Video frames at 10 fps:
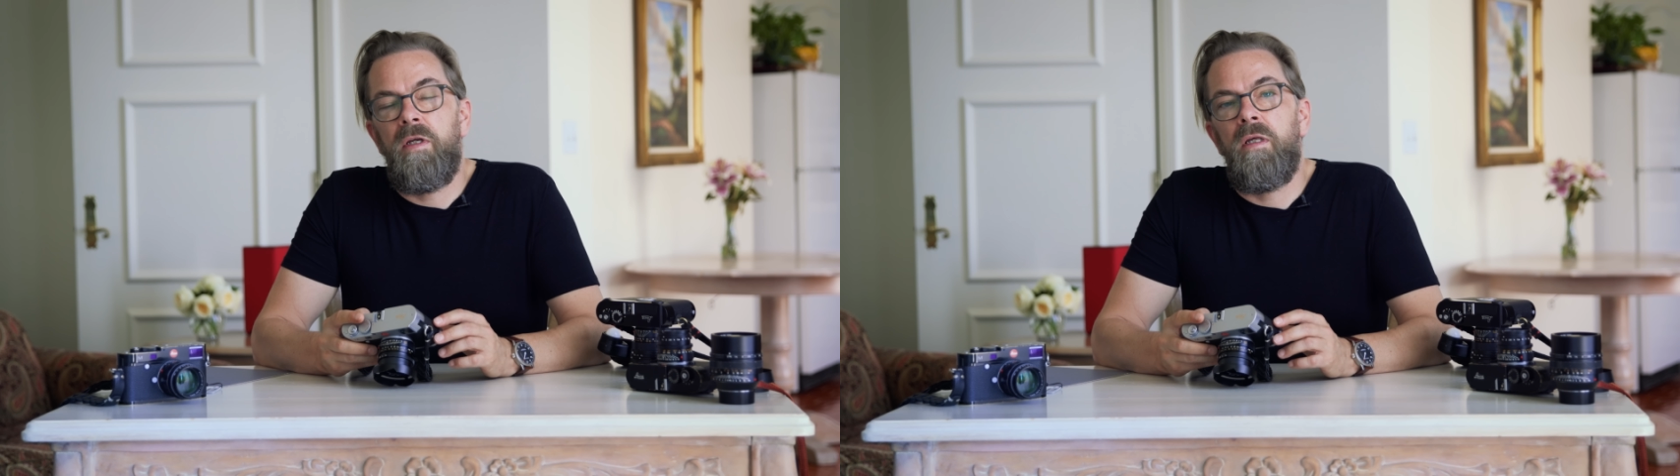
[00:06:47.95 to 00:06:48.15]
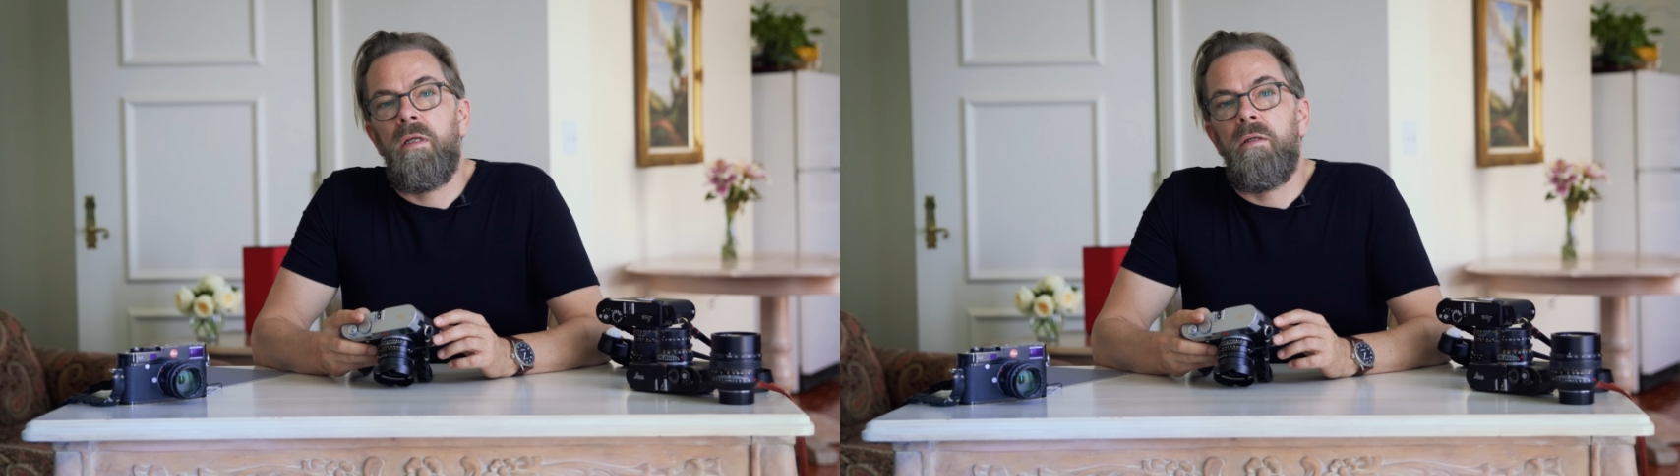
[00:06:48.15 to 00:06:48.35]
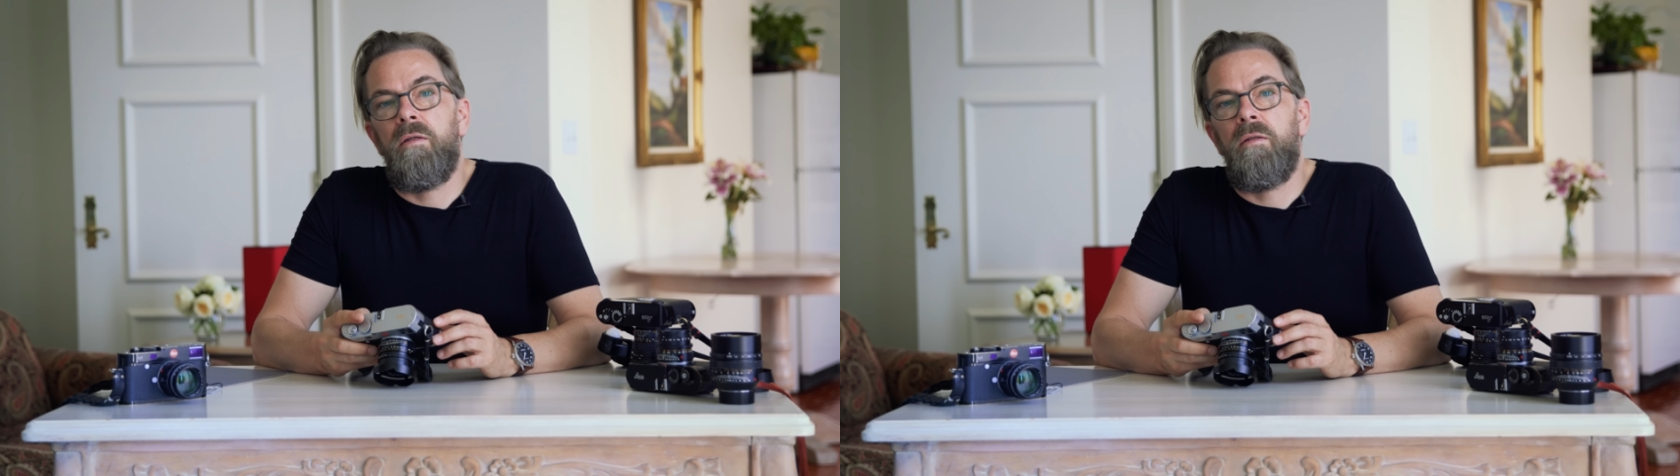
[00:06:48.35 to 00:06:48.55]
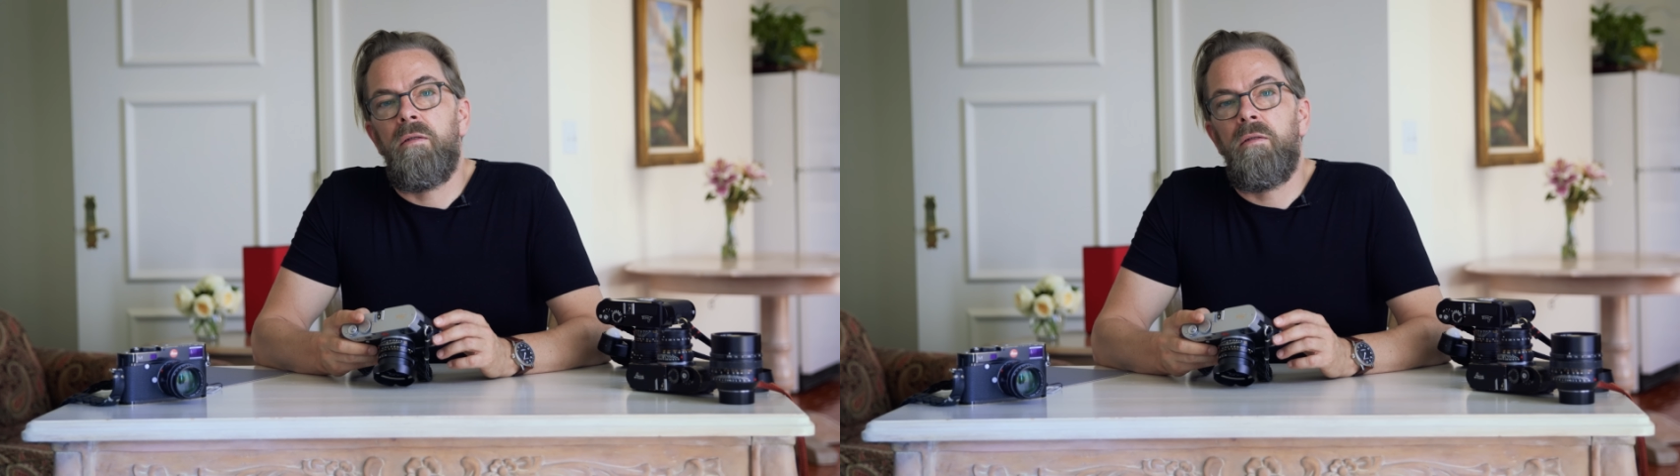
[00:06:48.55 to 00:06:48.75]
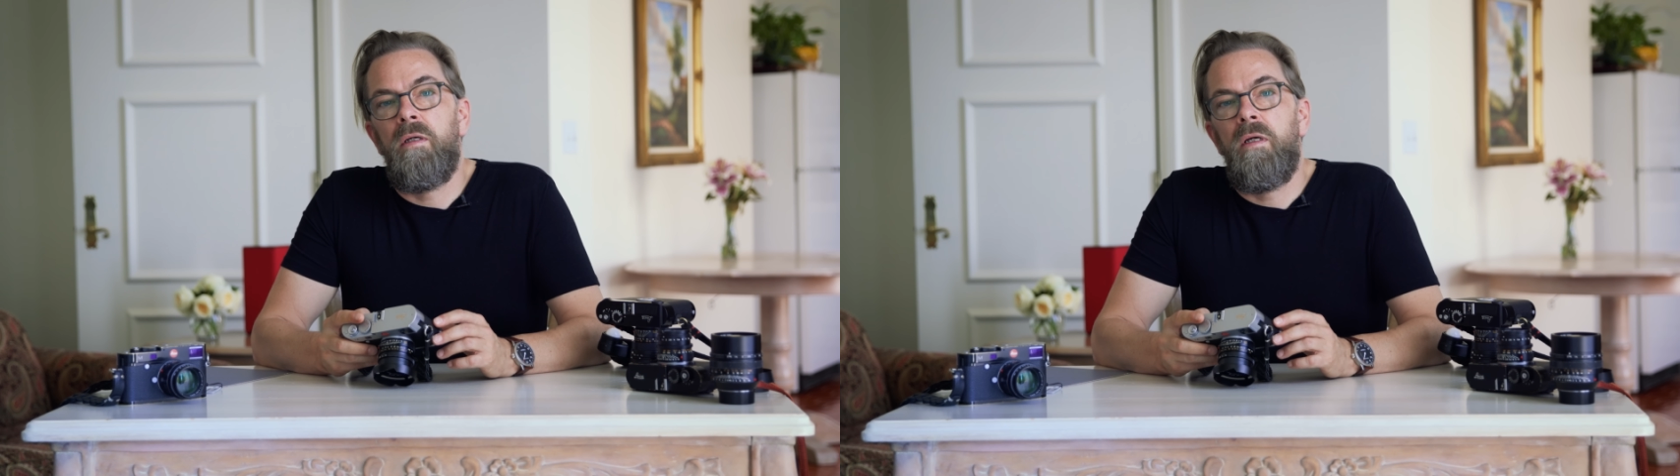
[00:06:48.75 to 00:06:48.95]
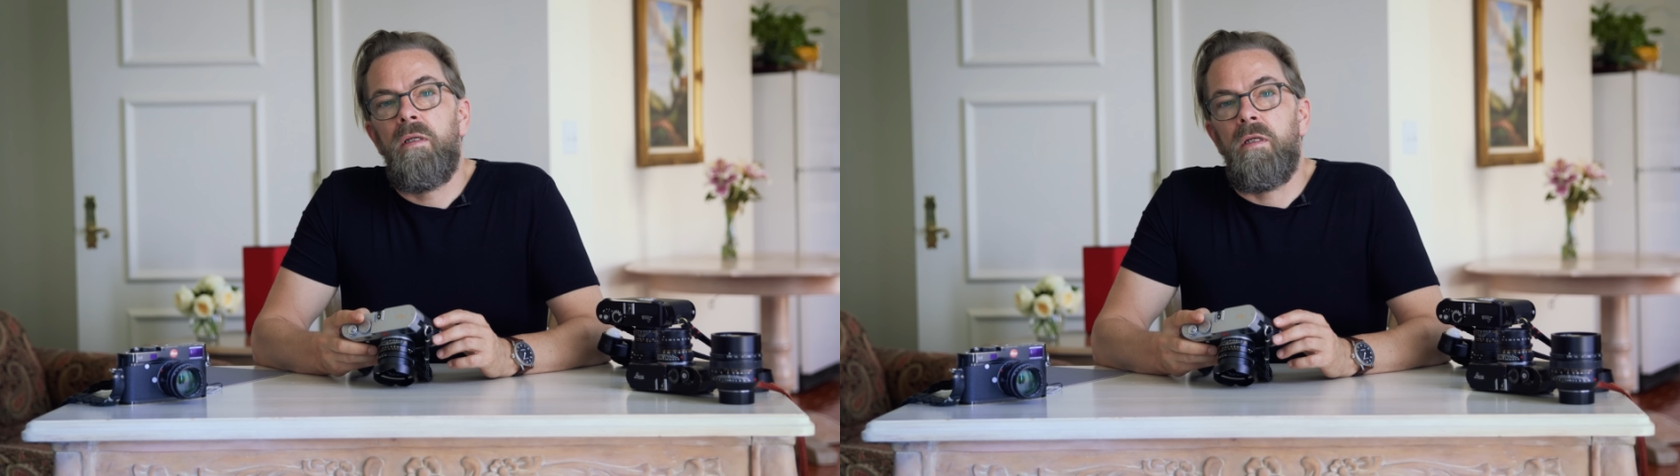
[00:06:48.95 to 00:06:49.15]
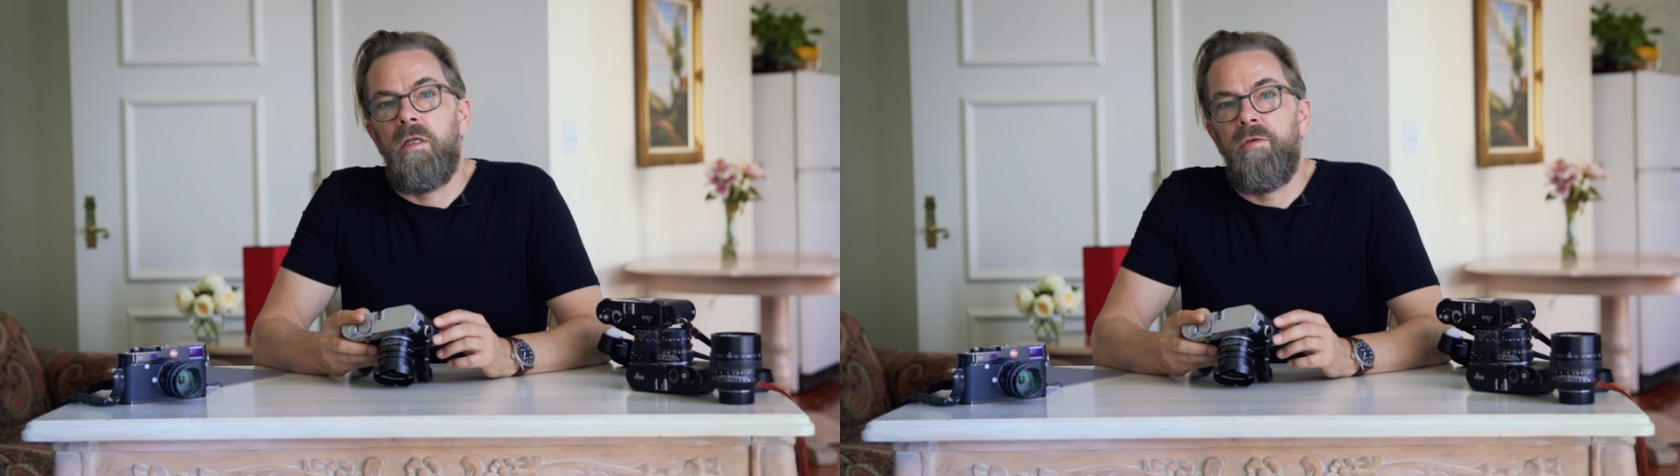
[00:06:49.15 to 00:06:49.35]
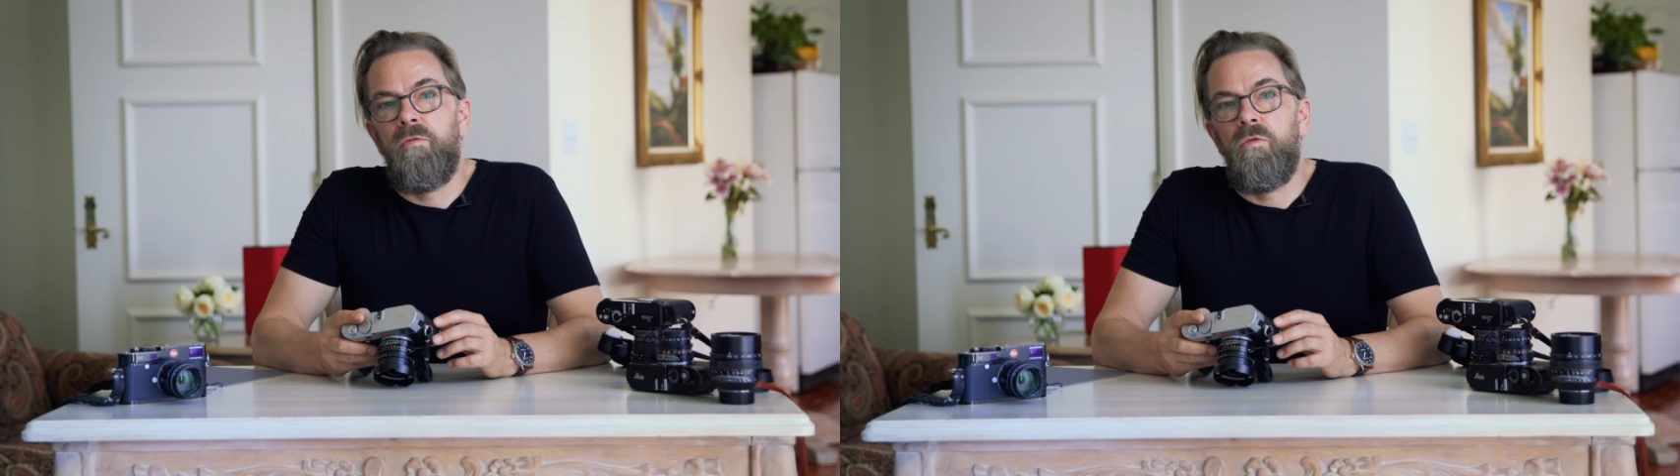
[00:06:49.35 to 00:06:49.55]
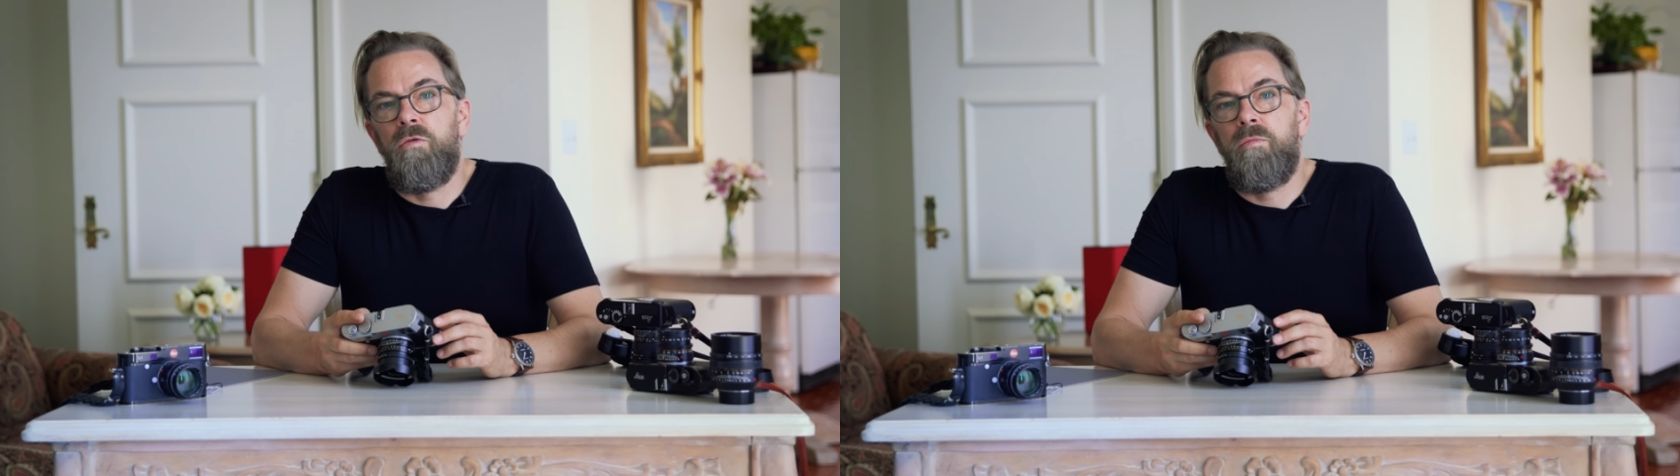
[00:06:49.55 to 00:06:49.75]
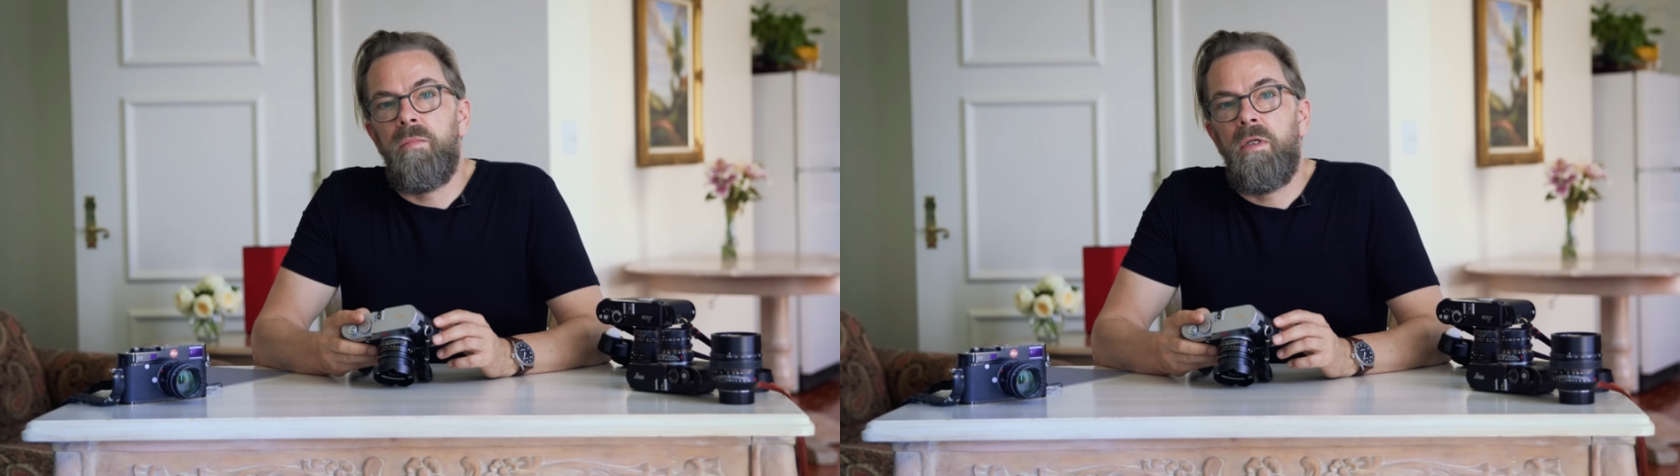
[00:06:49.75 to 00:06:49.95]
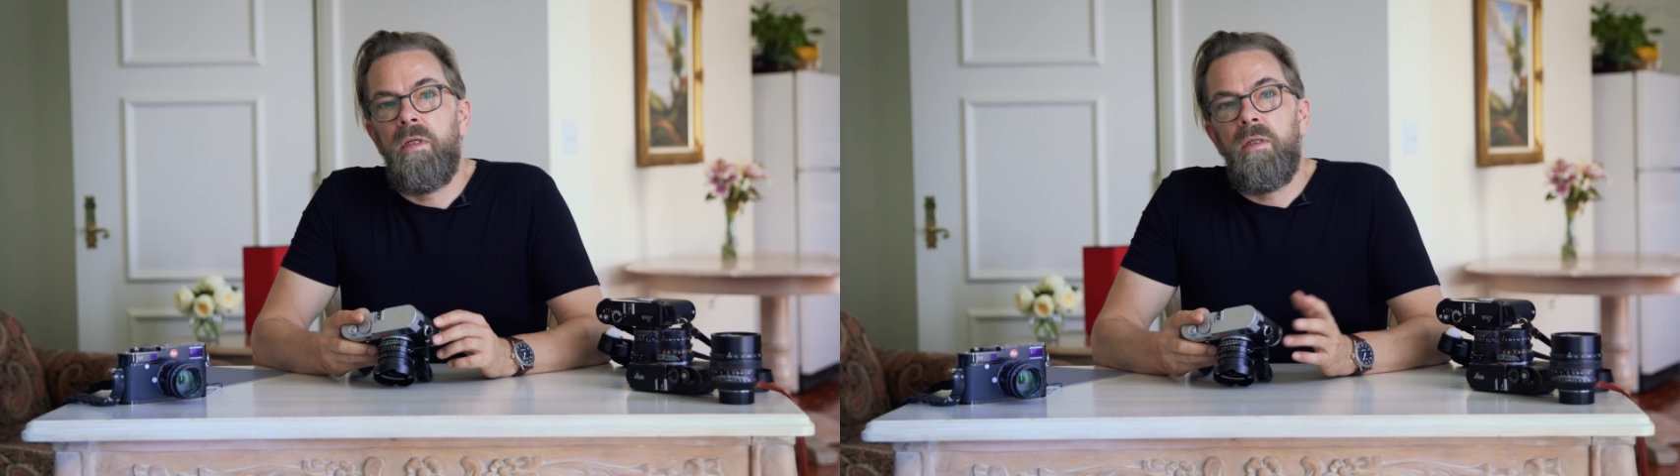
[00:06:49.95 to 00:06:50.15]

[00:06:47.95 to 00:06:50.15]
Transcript: in uh, the living room.